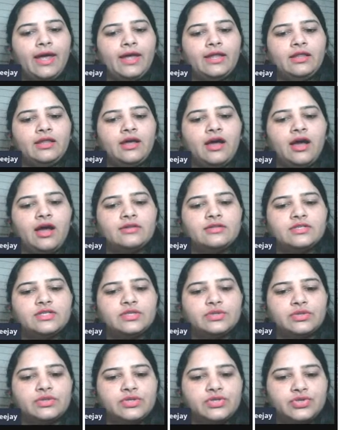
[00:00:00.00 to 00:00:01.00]
And the
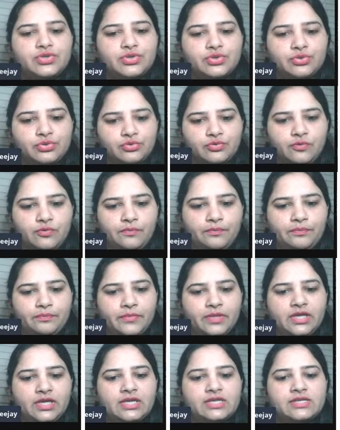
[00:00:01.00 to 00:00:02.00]
answer is true
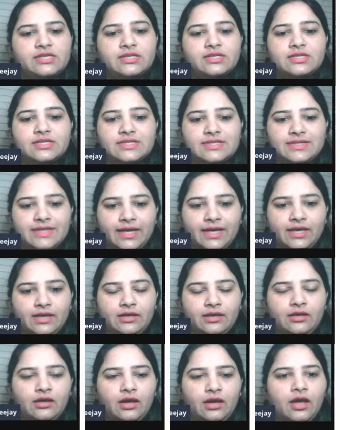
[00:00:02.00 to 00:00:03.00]
because it's
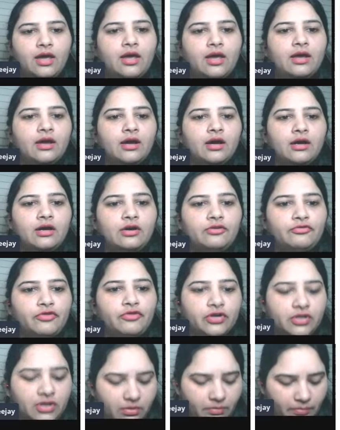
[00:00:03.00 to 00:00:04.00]
saying
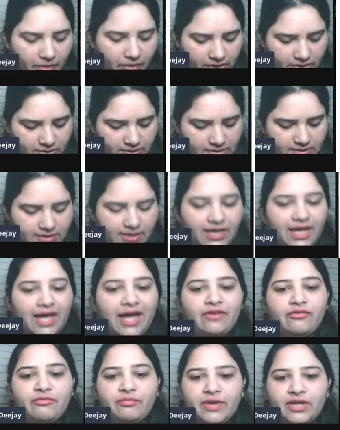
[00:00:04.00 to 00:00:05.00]
for the months they
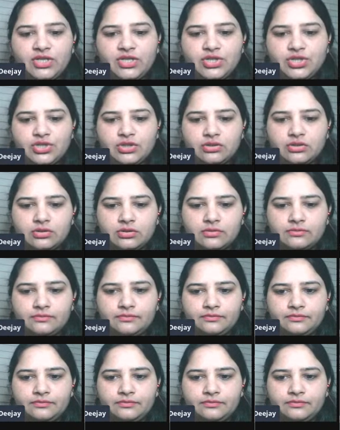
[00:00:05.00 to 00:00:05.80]
have mentioned